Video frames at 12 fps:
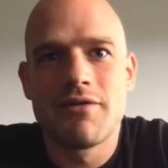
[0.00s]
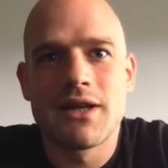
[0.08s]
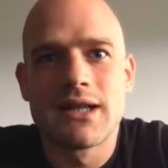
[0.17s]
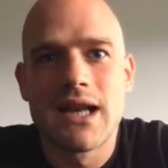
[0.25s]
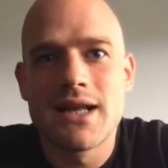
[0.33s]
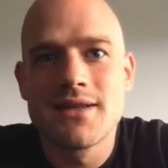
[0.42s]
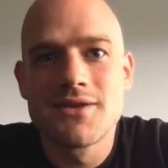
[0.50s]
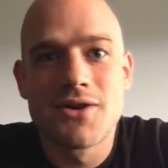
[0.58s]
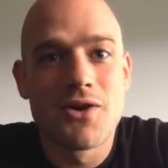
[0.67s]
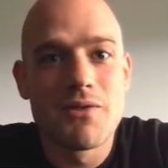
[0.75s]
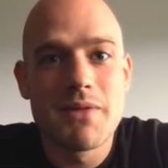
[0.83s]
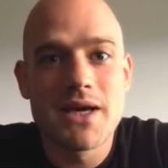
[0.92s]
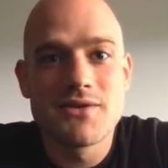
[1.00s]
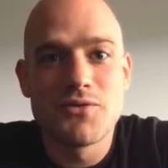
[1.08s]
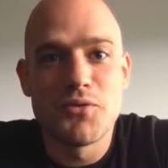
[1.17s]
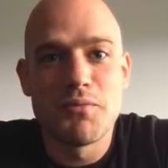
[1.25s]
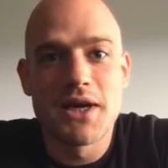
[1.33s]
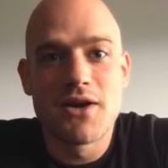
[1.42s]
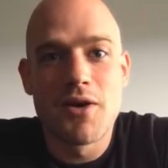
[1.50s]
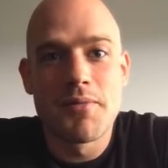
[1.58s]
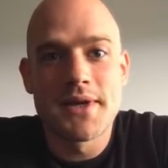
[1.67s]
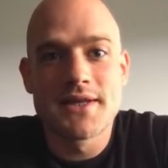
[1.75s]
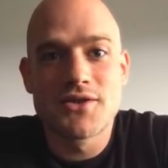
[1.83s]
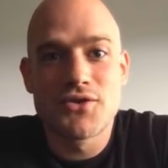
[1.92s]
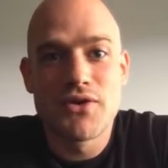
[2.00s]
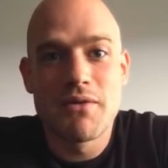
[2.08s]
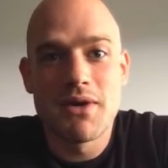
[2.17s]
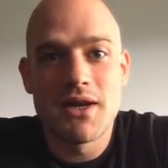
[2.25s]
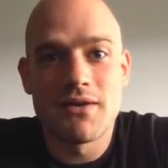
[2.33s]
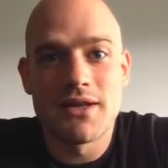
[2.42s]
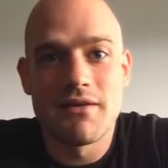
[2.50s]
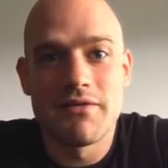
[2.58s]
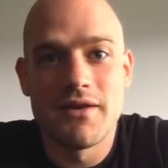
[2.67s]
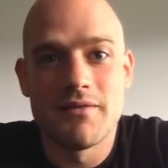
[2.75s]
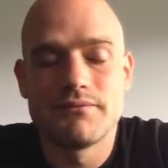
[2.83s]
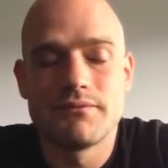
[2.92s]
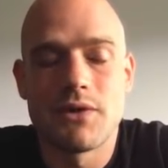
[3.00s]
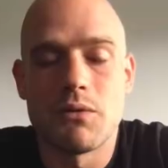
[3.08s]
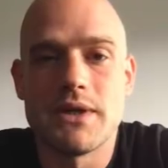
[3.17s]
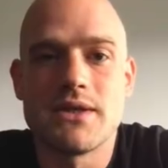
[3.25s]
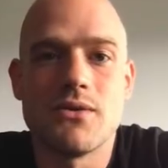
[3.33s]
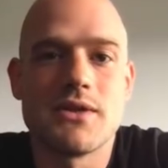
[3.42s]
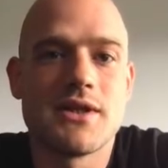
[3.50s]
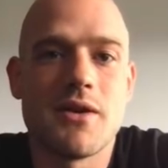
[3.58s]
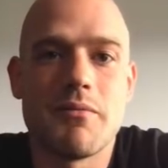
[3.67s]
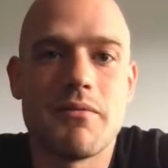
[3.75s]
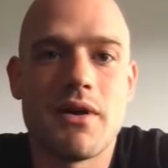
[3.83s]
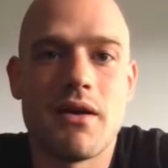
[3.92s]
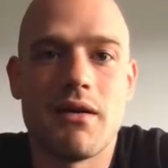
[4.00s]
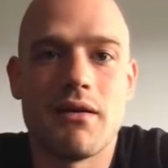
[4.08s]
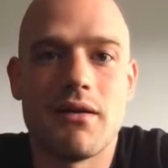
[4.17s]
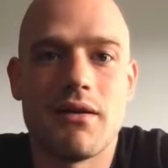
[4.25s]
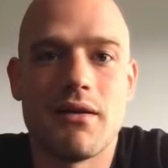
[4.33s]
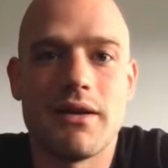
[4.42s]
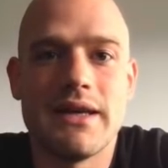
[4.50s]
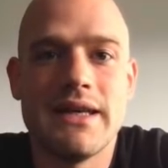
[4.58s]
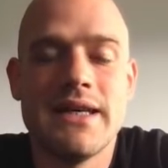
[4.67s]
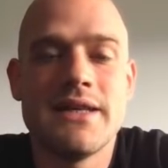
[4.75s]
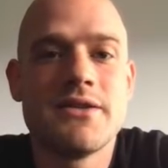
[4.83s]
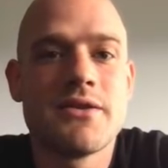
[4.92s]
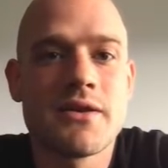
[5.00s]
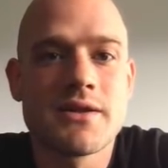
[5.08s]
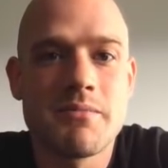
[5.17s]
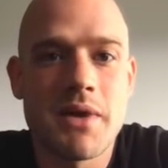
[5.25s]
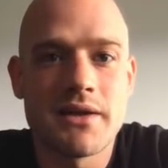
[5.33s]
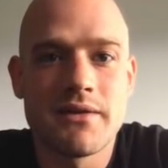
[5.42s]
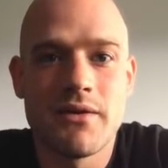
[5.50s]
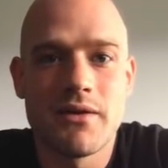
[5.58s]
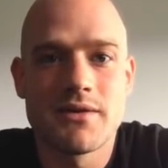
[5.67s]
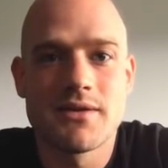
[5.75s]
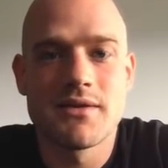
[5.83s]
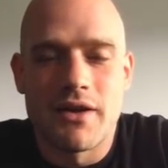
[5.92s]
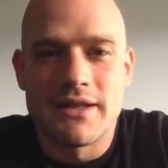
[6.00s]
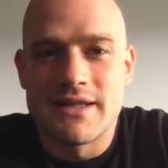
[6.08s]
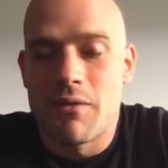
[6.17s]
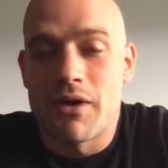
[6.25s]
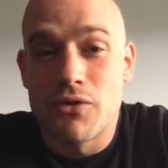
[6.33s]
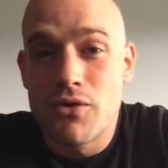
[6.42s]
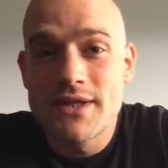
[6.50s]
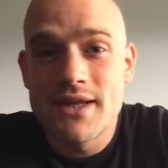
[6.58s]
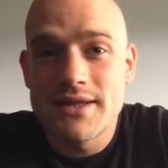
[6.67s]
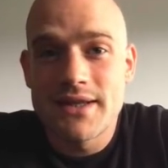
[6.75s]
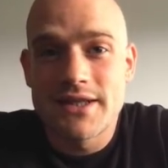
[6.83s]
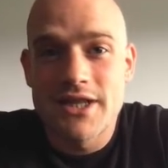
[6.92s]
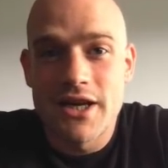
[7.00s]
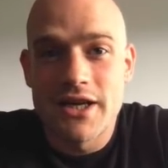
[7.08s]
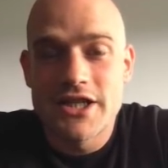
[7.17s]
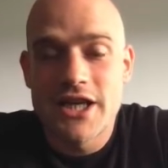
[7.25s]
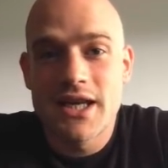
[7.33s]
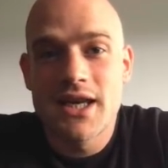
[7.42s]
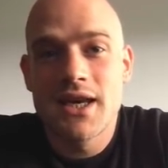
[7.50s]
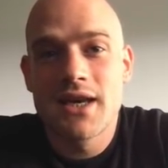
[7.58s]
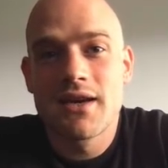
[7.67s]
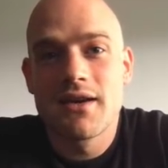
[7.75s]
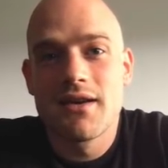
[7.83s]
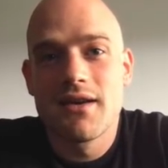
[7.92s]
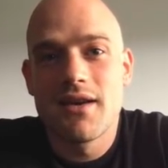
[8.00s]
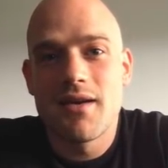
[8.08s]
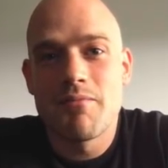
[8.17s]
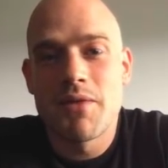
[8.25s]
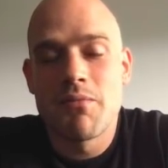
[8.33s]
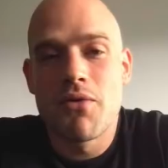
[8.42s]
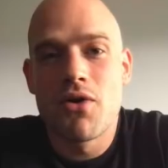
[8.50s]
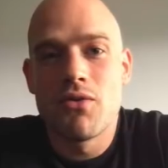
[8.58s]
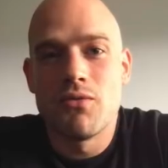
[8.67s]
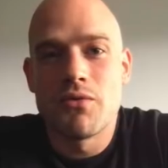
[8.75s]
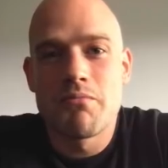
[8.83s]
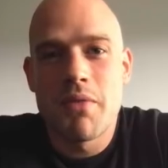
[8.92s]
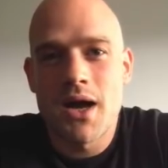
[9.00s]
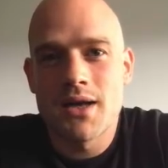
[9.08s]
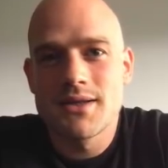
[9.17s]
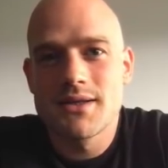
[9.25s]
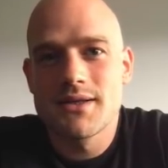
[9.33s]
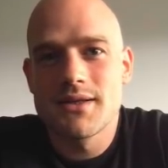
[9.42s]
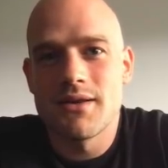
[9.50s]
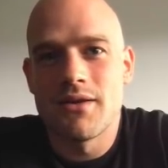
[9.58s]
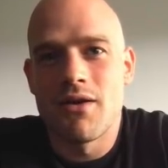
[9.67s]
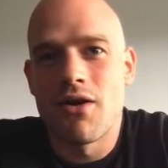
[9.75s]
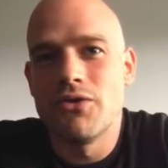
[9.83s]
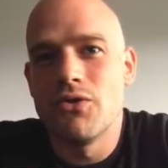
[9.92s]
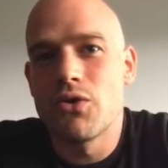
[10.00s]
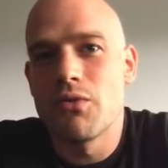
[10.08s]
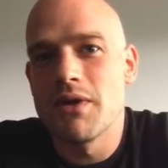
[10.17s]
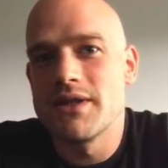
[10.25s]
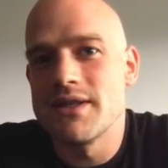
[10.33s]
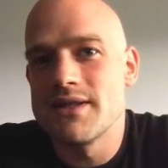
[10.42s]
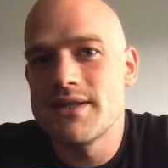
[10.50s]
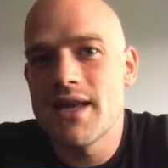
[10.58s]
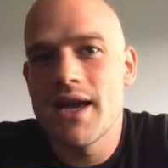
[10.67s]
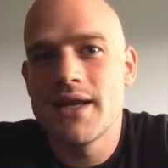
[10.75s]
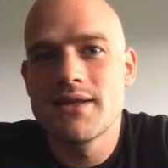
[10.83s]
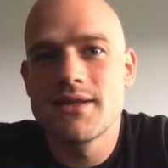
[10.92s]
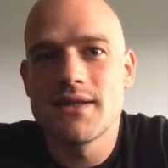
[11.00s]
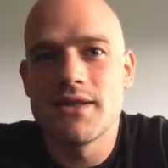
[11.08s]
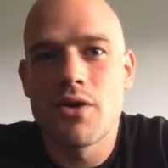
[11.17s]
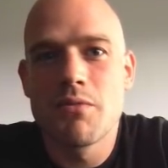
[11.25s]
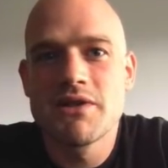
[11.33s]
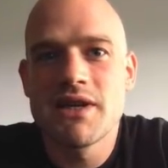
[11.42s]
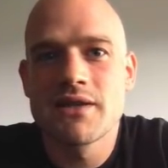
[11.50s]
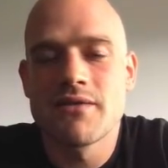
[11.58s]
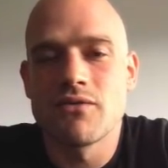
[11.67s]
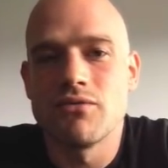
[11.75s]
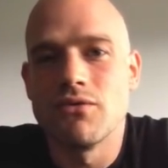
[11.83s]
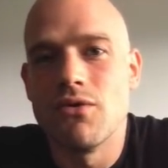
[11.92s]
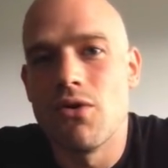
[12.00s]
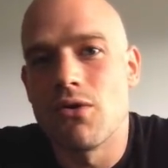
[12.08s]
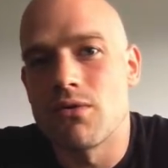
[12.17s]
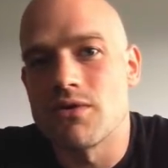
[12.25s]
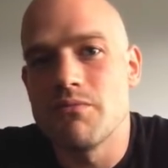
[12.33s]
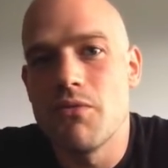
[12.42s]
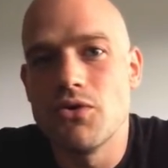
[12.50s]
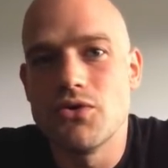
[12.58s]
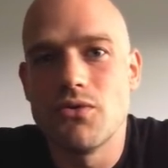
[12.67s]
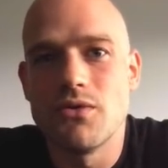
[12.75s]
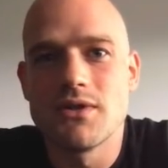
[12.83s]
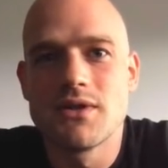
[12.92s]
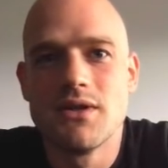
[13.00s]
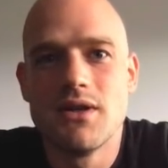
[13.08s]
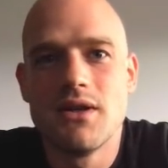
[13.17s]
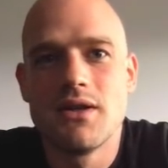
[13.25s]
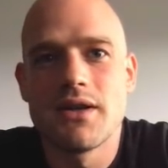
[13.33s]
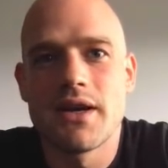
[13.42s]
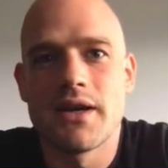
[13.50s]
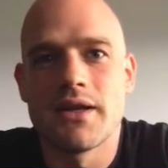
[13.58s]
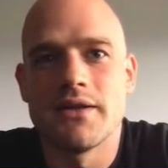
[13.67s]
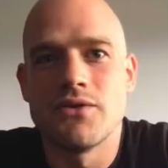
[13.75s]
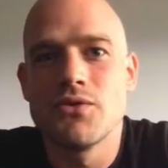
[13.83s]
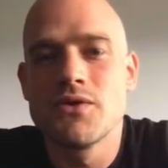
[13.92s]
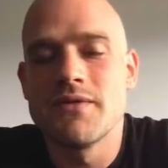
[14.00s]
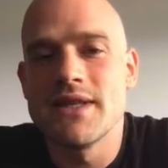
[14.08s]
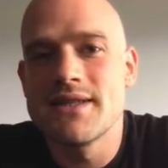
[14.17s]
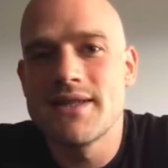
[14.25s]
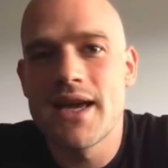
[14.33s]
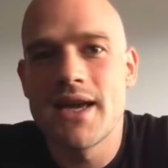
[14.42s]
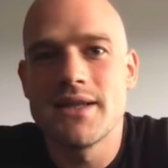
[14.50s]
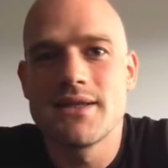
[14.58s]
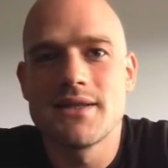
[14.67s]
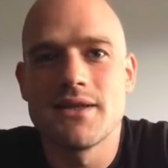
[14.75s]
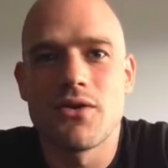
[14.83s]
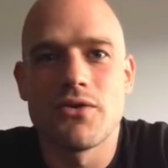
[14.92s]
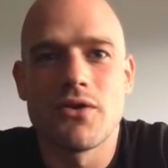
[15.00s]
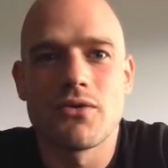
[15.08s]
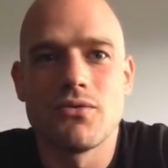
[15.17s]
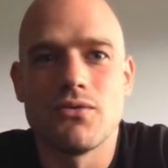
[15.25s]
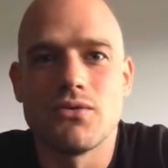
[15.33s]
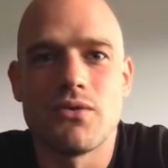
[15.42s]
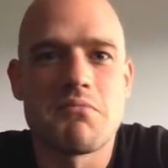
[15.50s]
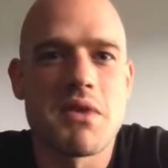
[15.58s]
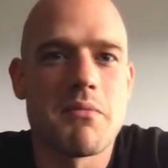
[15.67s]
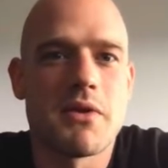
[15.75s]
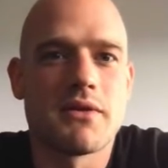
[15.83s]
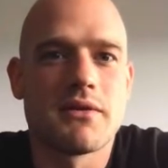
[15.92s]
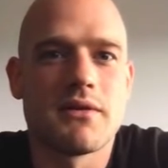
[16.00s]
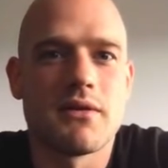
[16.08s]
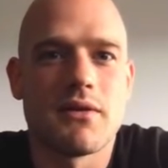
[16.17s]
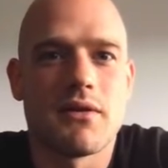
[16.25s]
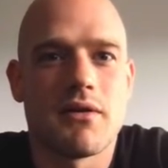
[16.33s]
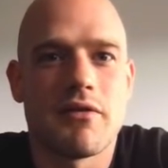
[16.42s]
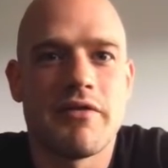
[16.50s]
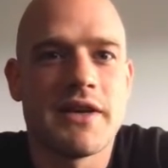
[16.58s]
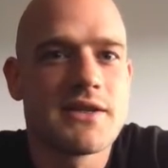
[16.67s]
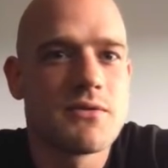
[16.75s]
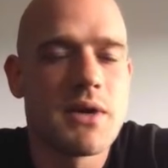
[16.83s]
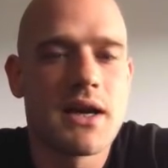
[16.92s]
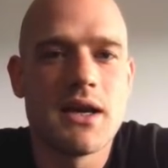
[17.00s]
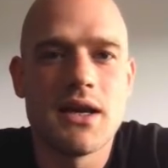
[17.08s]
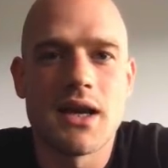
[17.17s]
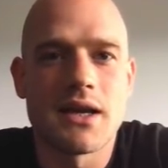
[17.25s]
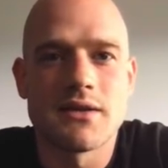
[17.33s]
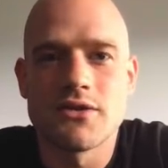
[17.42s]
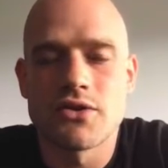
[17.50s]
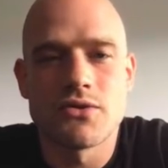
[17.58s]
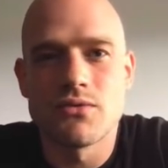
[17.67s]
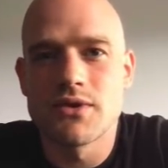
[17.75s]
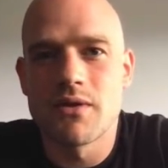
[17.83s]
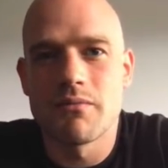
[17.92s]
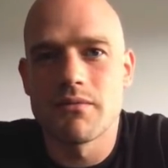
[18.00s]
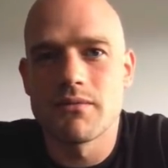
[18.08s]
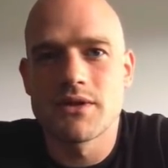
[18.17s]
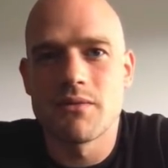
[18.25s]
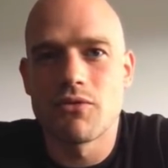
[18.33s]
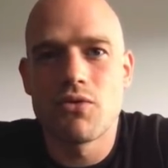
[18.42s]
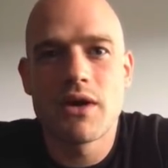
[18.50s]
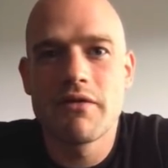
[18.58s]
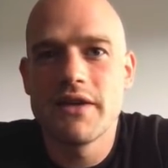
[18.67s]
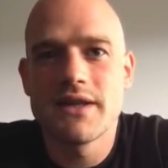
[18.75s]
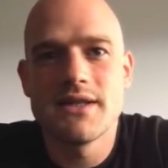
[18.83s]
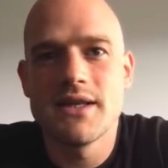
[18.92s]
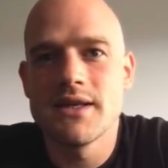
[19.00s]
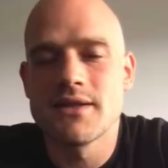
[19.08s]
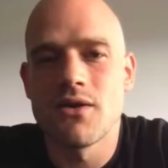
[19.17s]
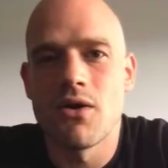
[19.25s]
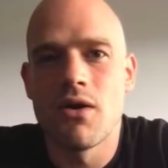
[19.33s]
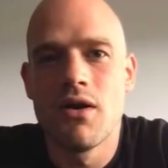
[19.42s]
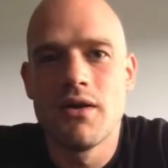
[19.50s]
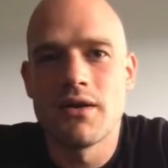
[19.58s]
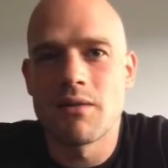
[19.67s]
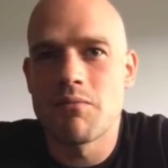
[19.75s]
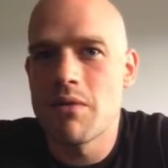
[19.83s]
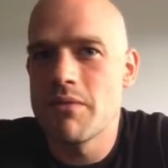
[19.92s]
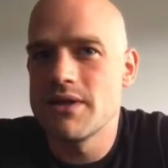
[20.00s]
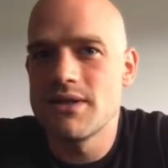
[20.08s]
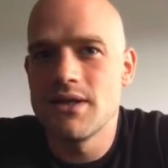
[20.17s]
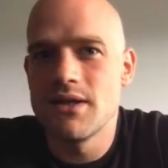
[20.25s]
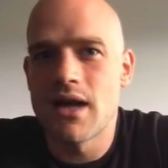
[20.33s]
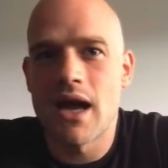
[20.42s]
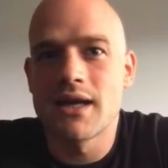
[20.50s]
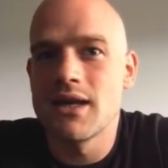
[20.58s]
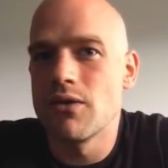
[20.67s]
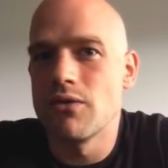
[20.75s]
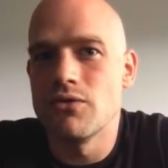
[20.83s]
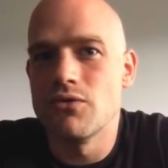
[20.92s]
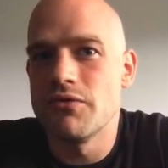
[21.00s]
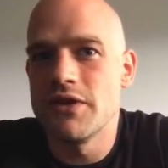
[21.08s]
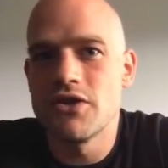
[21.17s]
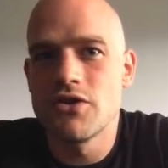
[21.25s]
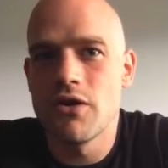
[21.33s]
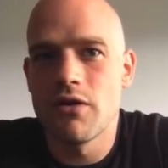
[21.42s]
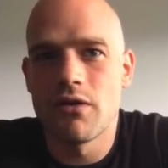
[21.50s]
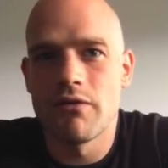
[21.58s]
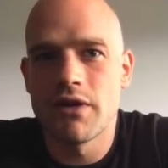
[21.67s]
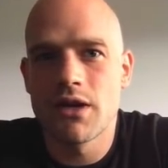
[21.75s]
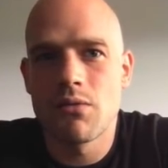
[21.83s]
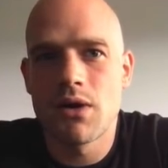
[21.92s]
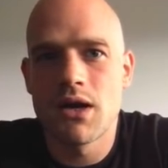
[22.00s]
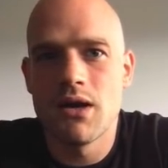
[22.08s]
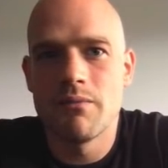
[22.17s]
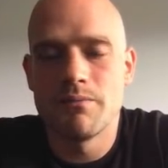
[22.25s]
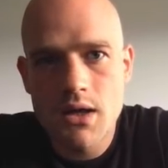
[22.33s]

That led the code base to become extremely unhealthy. We saw some hideous patterns. There were no static checking. People would pass undocumented states in objects that would go across modules and use these states in order to implement things quickly, like just do some quick fixes or hacking a new feature very quickly.